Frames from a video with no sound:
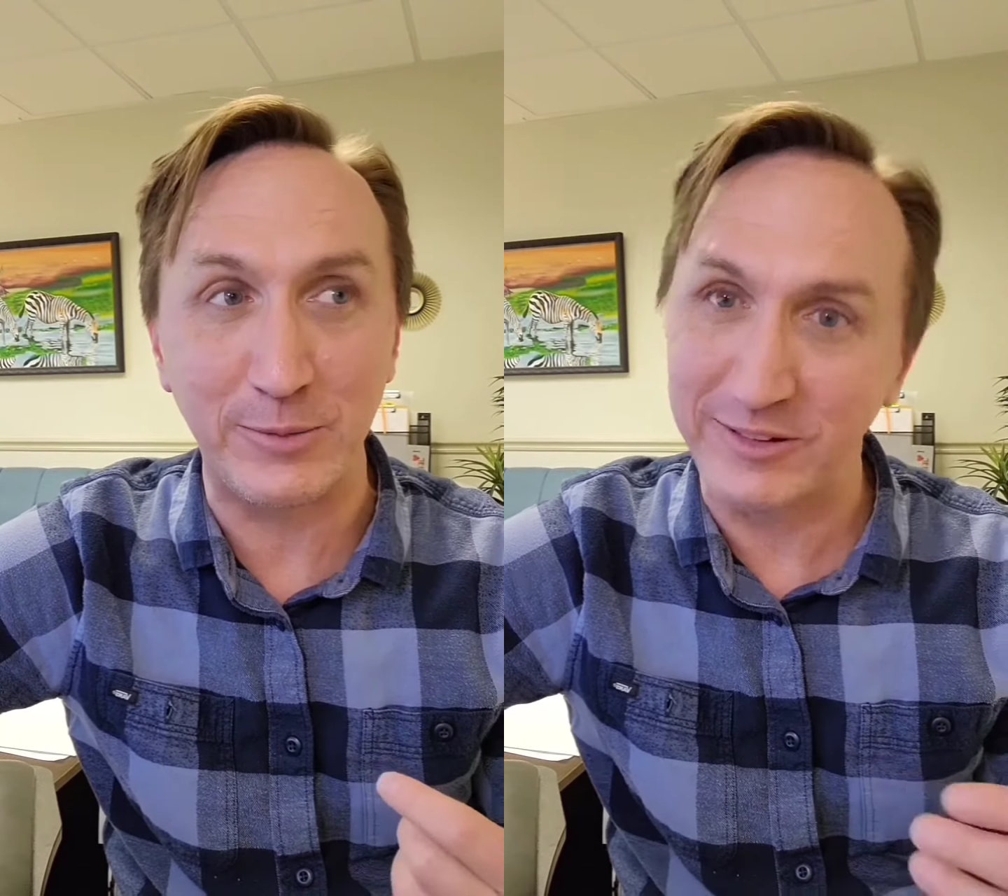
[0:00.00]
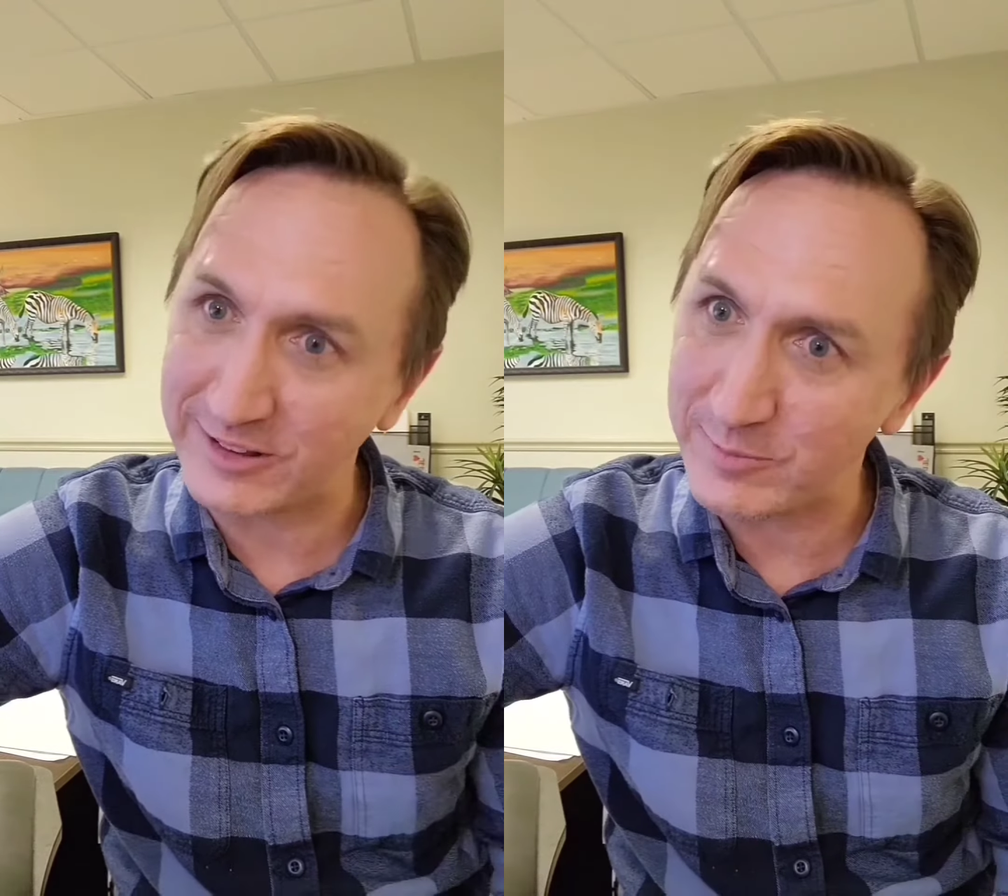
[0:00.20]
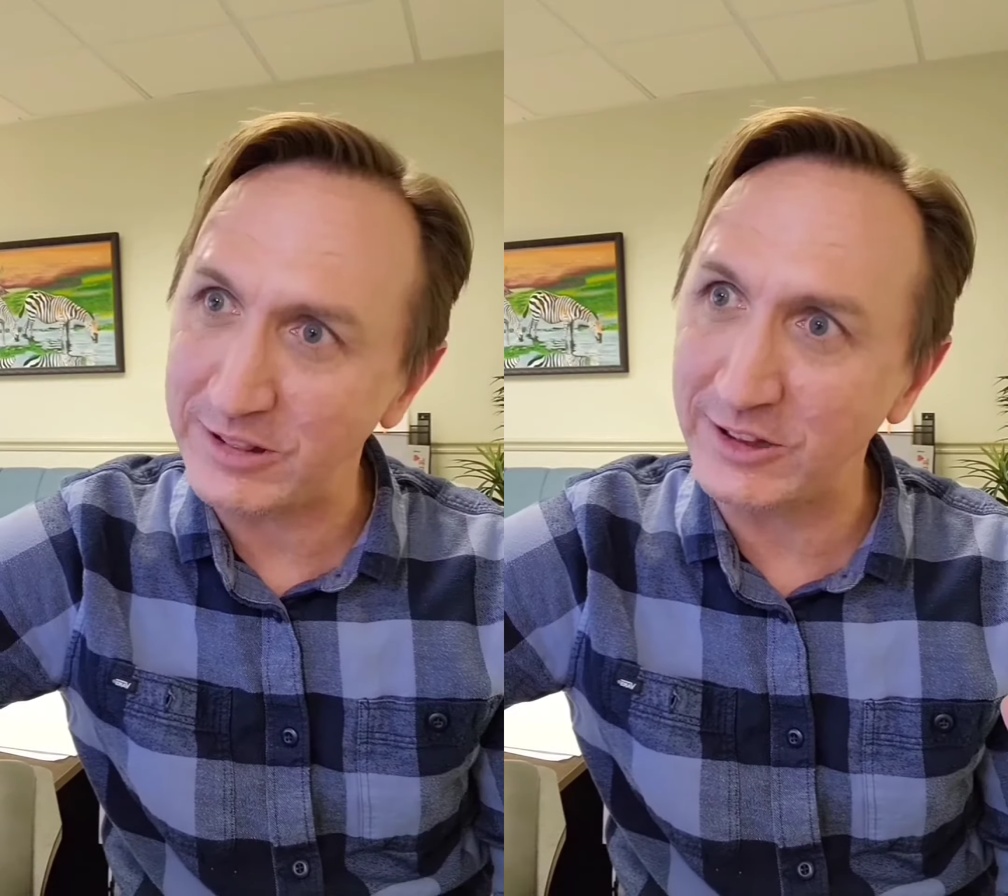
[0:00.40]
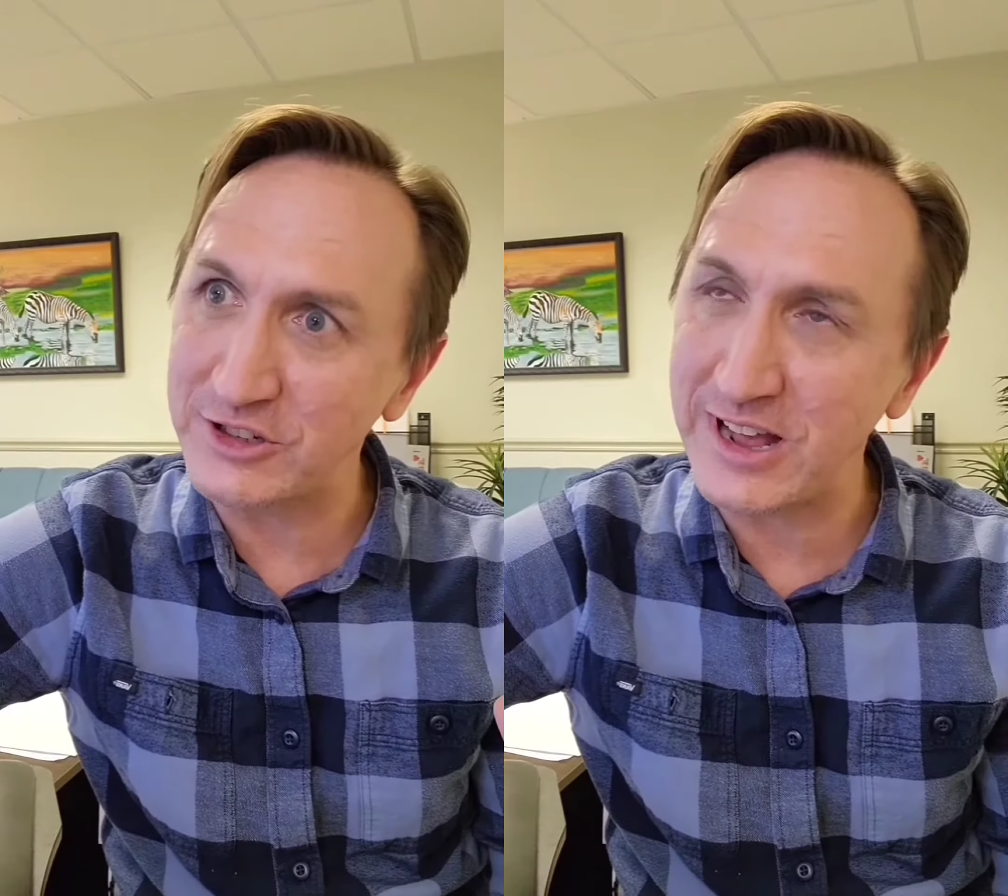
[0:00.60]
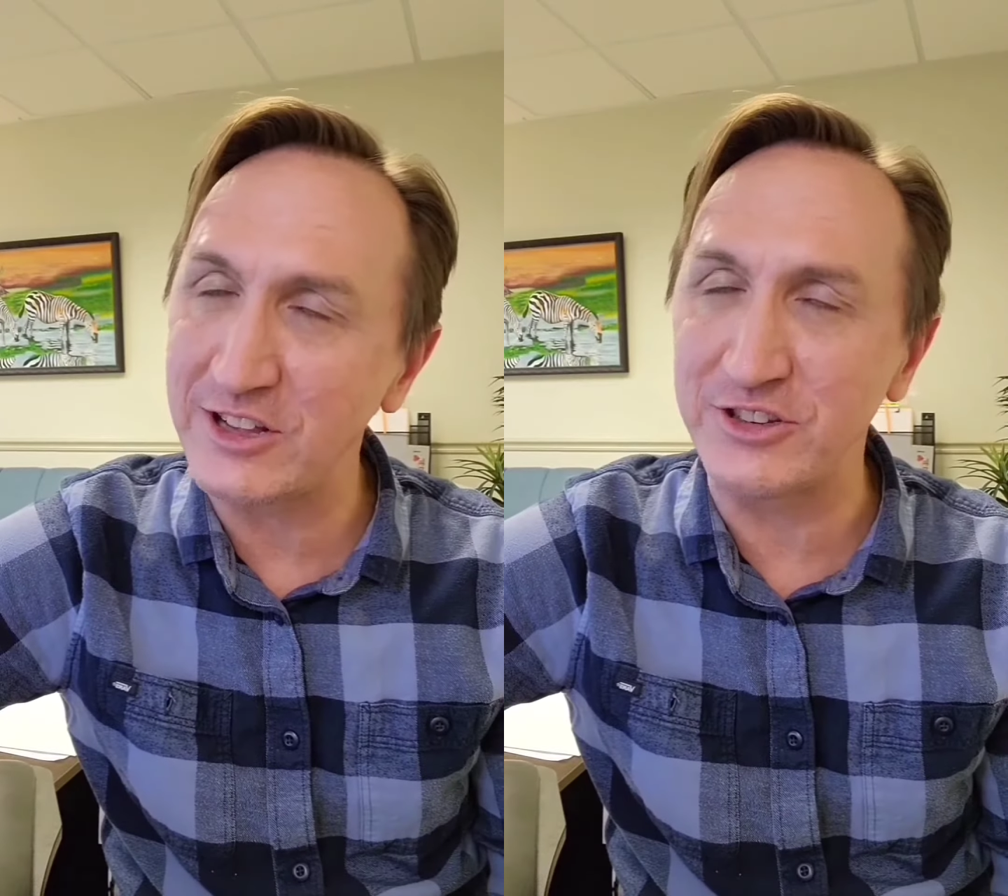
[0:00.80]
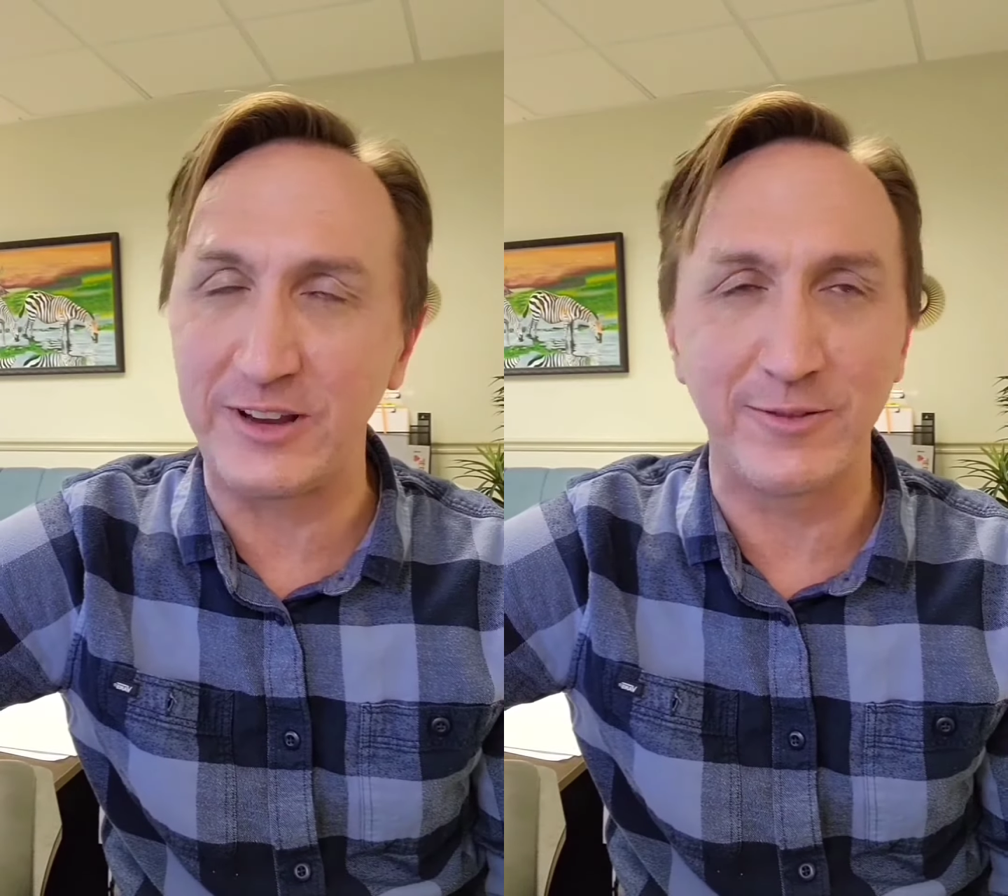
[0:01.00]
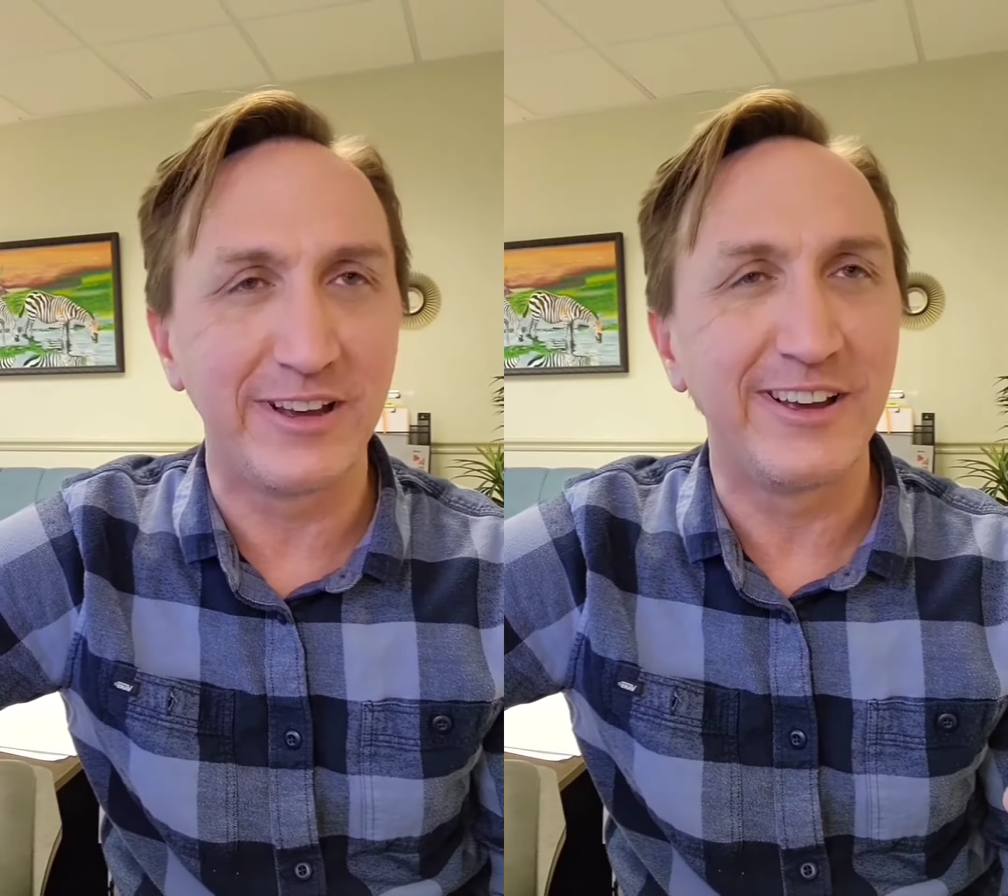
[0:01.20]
this is going to be a little challenging,